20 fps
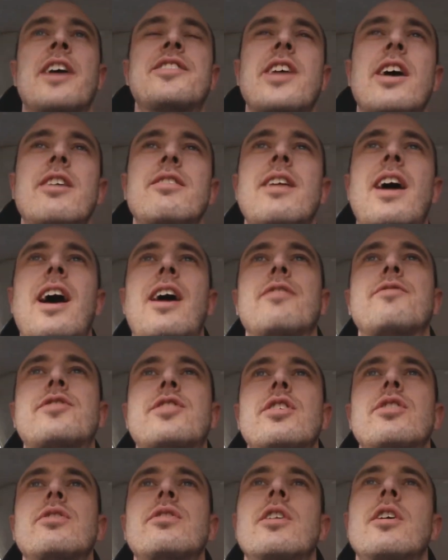I don't have
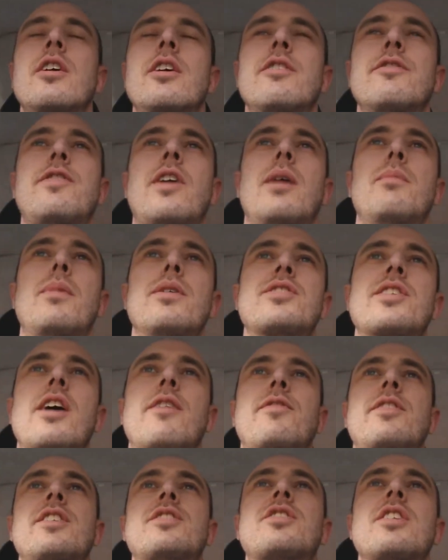to find
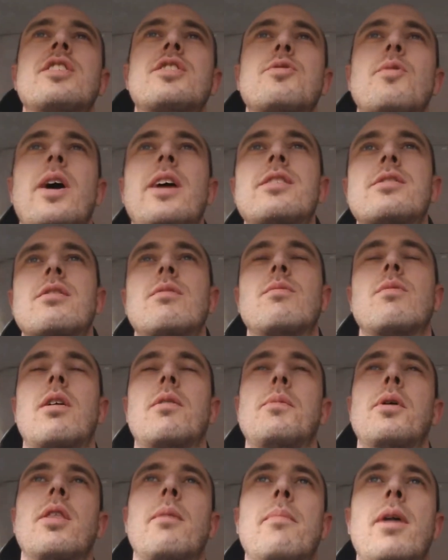myself in a situation where
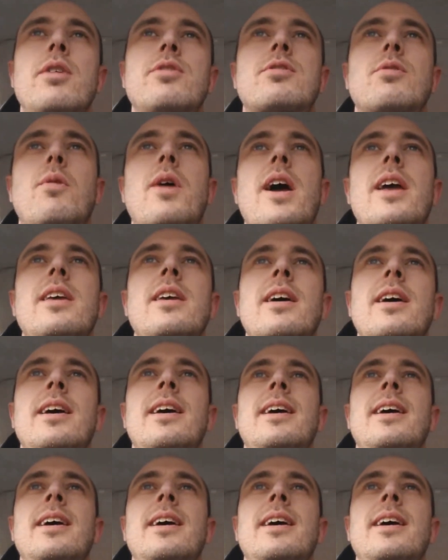I'm on the motorway